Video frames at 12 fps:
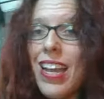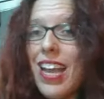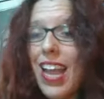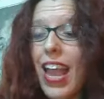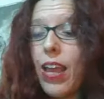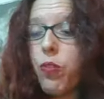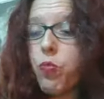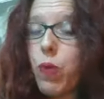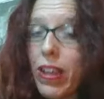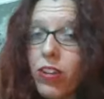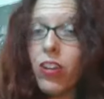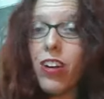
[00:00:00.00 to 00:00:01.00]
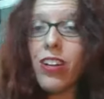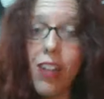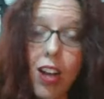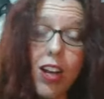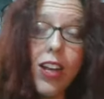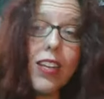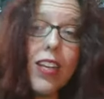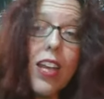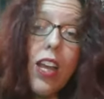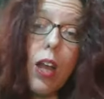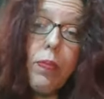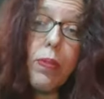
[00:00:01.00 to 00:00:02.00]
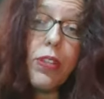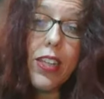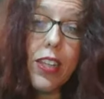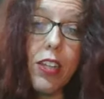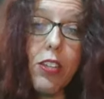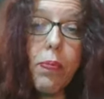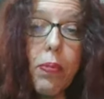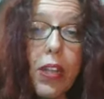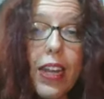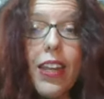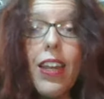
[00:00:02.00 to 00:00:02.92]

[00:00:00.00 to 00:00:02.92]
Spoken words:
and whether or not a particular plant